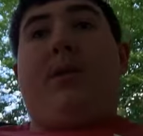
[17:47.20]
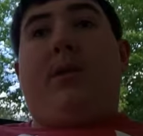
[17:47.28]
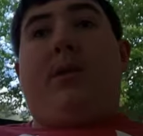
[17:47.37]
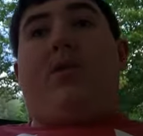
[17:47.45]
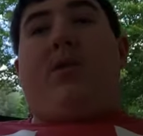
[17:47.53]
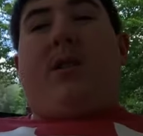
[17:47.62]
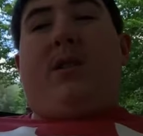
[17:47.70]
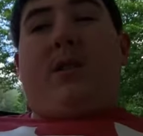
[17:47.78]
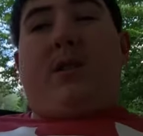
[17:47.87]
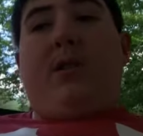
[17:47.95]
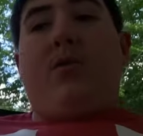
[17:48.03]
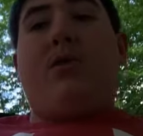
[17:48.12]

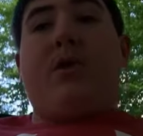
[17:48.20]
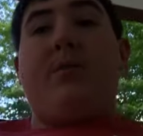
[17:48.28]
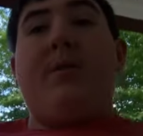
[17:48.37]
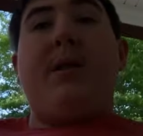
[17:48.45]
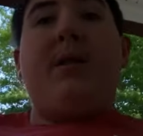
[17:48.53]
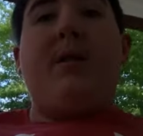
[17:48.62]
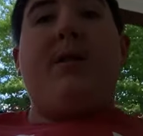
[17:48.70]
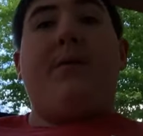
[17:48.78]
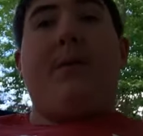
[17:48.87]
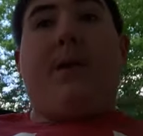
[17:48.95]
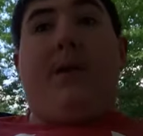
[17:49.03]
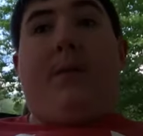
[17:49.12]
YouTube
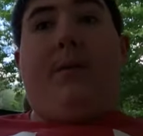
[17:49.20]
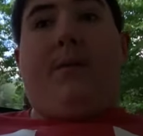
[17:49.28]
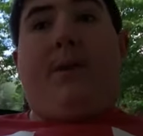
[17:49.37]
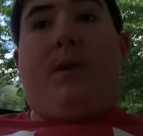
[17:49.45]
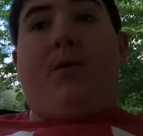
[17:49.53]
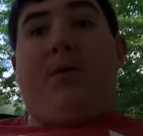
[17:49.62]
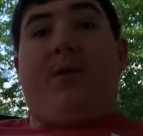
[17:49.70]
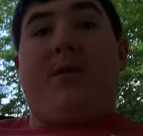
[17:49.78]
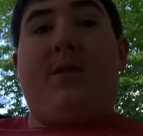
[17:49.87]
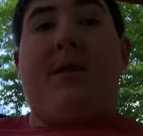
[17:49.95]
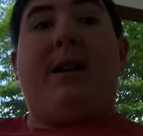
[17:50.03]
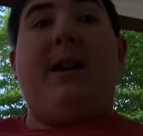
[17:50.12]

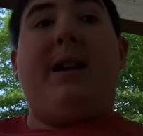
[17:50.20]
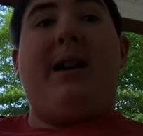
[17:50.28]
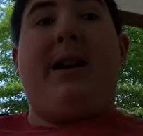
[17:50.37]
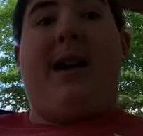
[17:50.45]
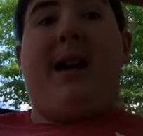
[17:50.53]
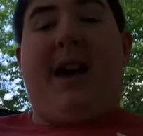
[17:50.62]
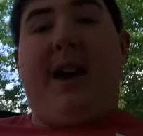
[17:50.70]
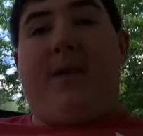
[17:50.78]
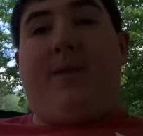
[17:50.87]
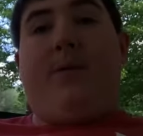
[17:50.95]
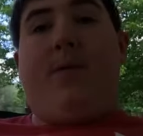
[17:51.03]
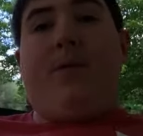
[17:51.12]
viewers,
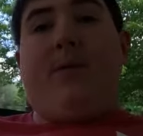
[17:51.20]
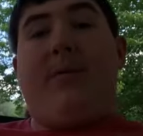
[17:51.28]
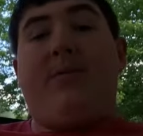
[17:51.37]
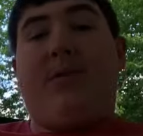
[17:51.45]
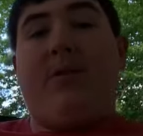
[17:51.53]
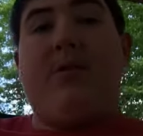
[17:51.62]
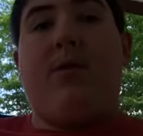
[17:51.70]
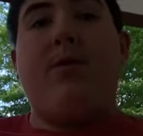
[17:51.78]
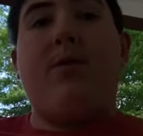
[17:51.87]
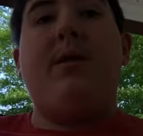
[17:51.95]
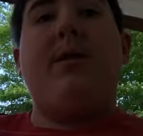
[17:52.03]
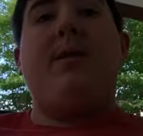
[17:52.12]
as far as I'm
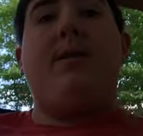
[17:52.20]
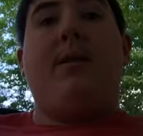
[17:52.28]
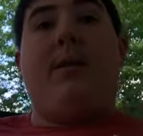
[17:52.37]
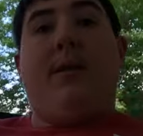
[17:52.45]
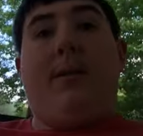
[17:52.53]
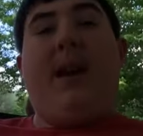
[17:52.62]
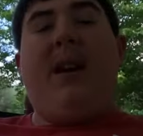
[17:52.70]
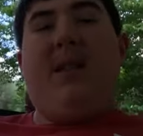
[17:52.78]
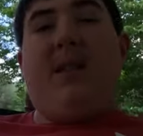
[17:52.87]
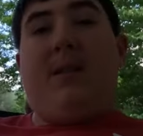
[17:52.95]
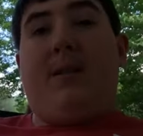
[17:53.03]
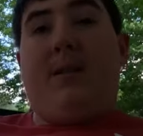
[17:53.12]
concerned,
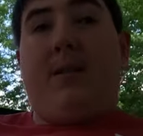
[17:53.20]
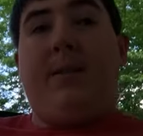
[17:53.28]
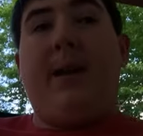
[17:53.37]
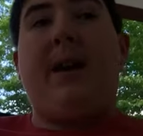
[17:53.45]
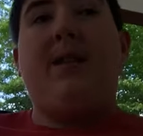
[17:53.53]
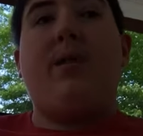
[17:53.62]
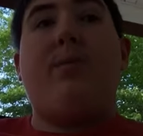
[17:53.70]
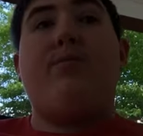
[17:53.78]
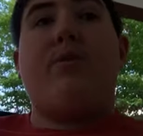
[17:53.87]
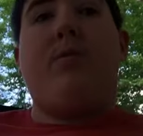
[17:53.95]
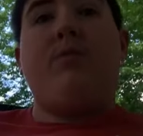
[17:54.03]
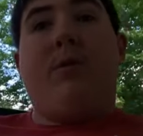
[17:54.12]
that
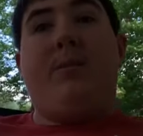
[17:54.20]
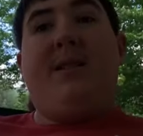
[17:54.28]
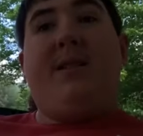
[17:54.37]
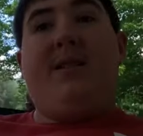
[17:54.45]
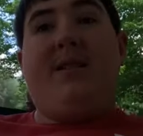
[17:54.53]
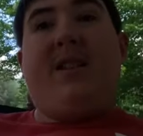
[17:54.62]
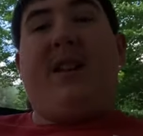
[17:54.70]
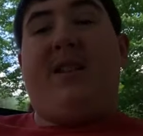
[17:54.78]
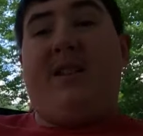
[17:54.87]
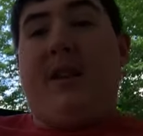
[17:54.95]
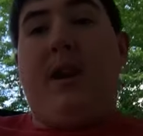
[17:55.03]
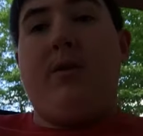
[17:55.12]
problem is
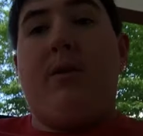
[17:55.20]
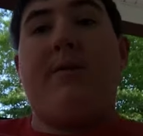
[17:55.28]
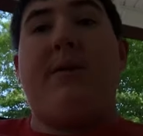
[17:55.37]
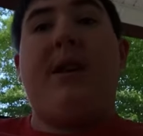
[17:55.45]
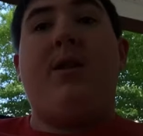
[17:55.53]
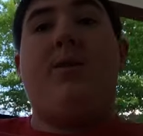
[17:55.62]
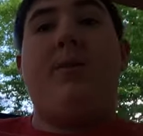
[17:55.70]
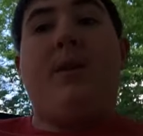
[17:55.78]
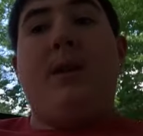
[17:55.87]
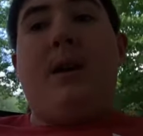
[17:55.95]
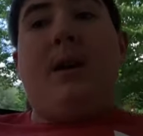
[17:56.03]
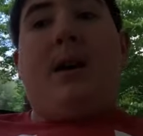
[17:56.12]
taken care of now,
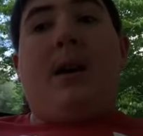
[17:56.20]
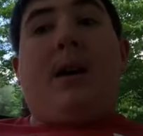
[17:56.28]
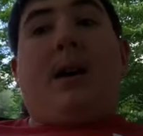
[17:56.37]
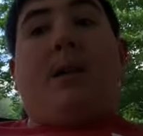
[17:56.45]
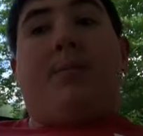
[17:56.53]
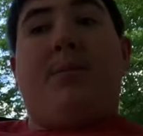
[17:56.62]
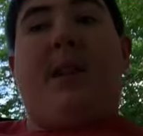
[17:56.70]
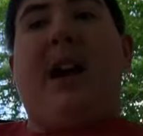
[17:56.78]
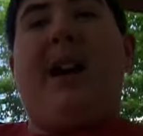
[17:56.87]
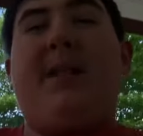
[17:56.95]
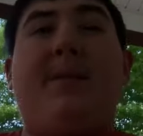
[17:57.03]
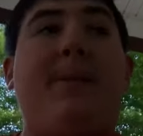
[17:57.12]
but
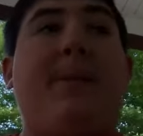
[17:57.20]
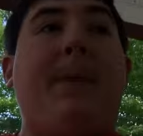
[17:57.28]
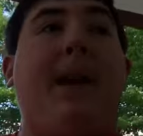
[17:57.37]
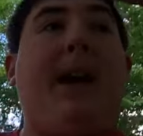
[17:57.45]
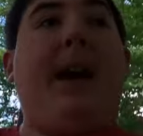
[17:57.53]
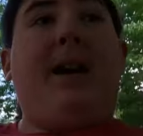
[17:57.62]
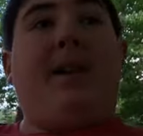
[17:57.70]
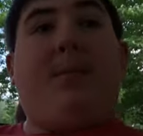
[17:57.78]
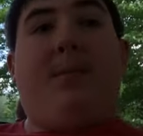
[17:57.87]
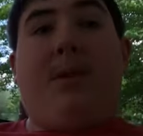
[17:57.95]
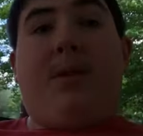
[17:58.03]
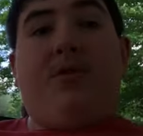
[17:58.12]
I
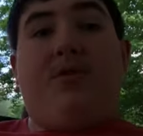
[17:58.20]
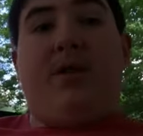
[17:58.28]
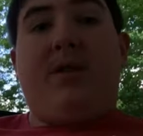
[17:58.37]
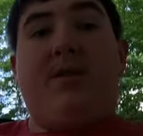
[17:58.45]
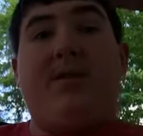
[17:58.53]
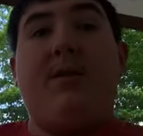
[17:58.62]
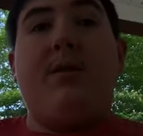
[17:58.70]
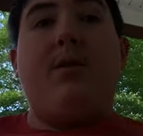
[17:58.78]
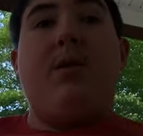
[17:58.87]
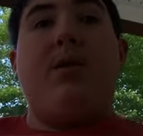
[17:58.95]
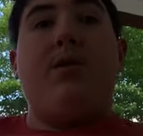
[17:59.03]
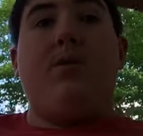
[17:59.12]
am just
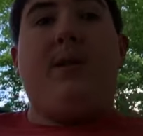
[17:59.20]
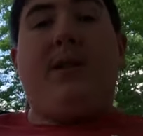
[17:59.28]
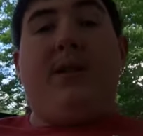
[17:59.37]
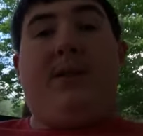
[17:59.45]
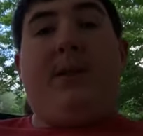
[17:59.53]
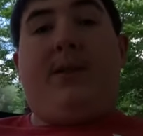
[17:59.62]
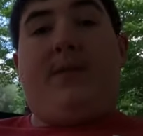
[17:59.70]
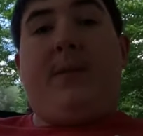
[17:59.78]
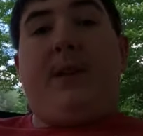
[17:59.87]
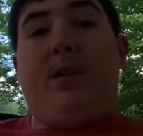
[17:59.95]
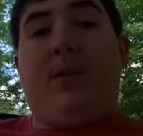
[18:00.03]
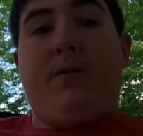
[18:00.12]
doing this
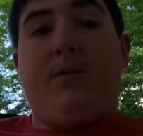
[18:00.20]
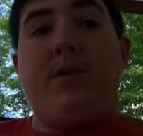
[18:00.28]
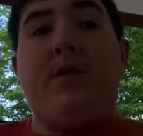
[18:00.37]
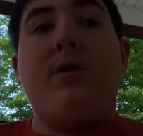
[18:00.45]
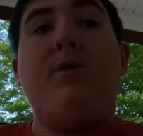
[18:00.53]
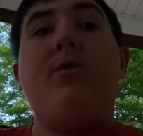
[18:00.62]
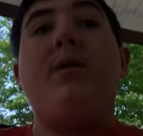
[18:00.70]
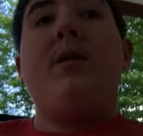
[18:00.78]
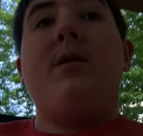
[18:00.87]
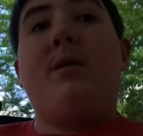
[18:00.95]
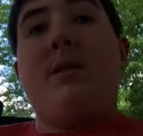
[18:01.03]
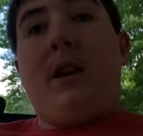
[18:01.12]
video for you
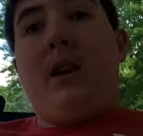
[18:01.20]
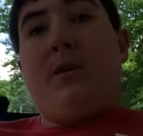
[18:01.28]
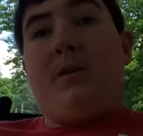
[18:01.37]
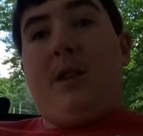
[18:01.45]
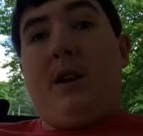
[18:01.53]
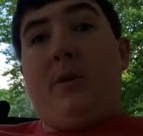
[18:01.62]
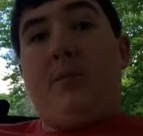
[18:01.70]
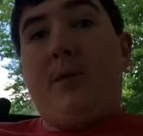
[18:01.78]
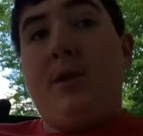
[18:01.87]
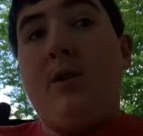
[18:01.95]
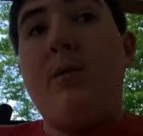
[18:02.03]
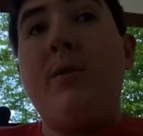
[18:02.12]
to help
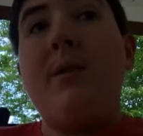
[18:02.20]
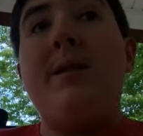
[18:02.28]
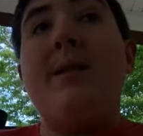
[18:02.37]
you